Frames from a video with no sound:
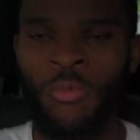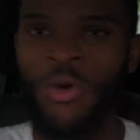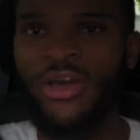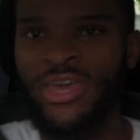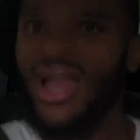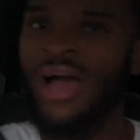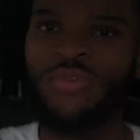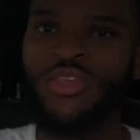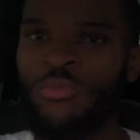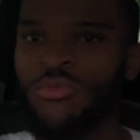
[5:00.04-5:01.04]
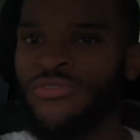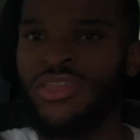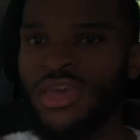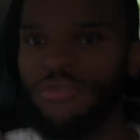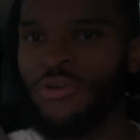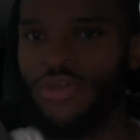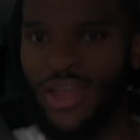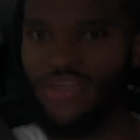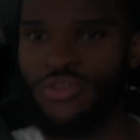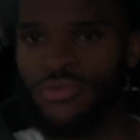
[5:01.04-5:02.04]
working at Amazon with 0
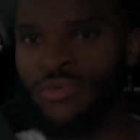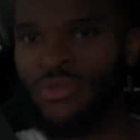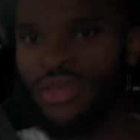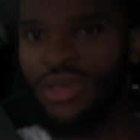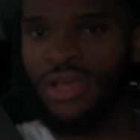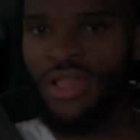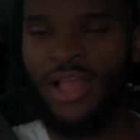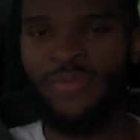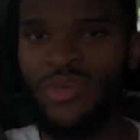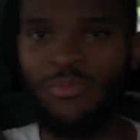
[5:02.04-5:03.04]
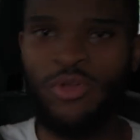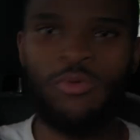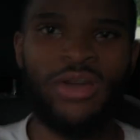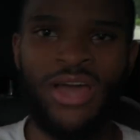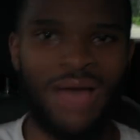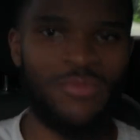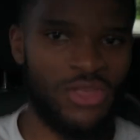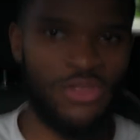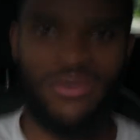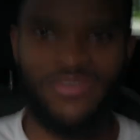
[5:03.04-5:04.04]
credentials. Like, the people who work at
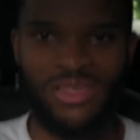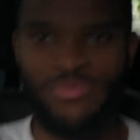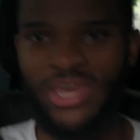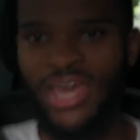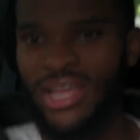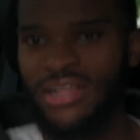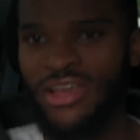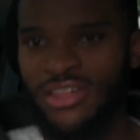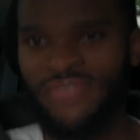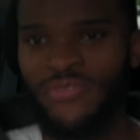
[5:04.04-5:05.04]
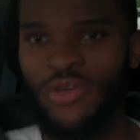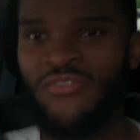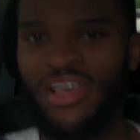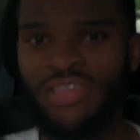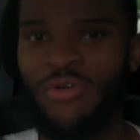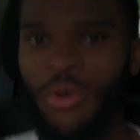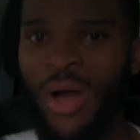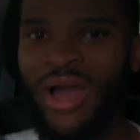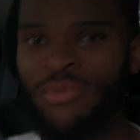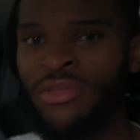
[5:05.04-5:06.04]
Amazon don't even speak English, even though that's a
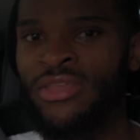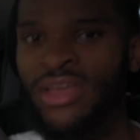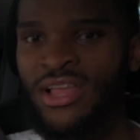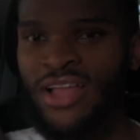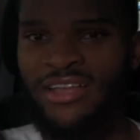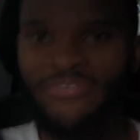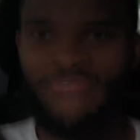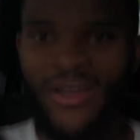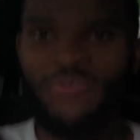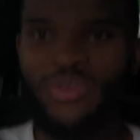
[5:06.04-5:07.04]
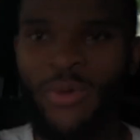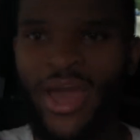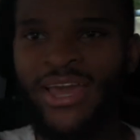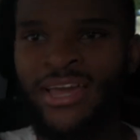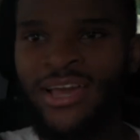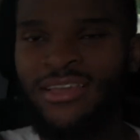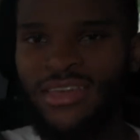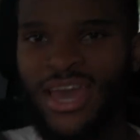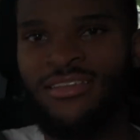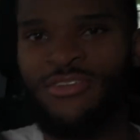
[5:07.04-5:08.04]
requirement. Like, they've found a way
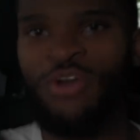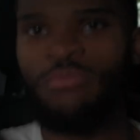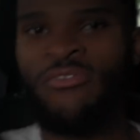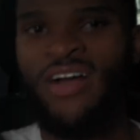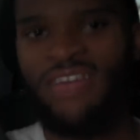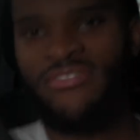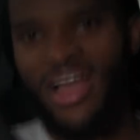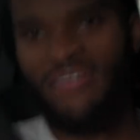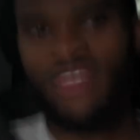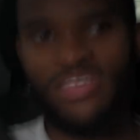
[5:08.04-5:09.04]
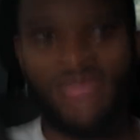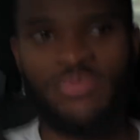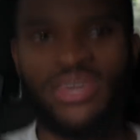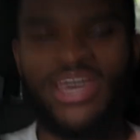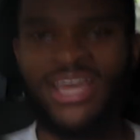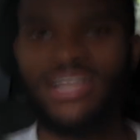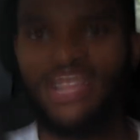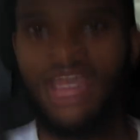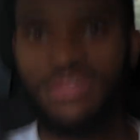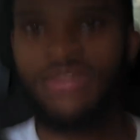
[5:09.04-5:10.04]
to get the job without even having to speak
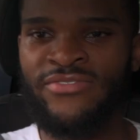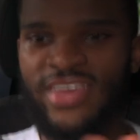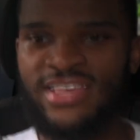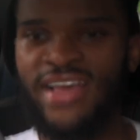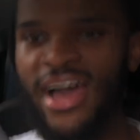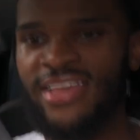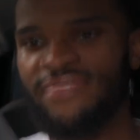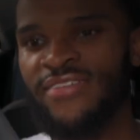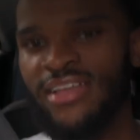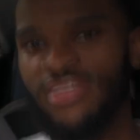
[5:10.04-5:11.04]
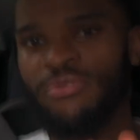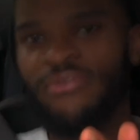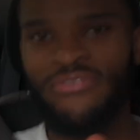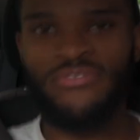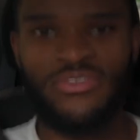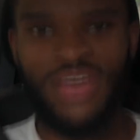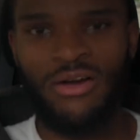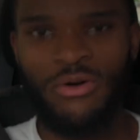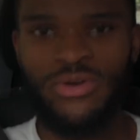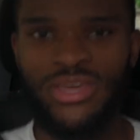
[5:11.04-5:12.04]
English. These guys, if they're to do a
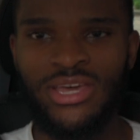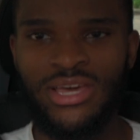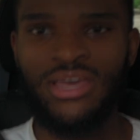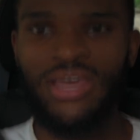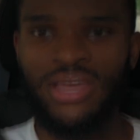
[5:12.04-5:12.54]
50-hour week,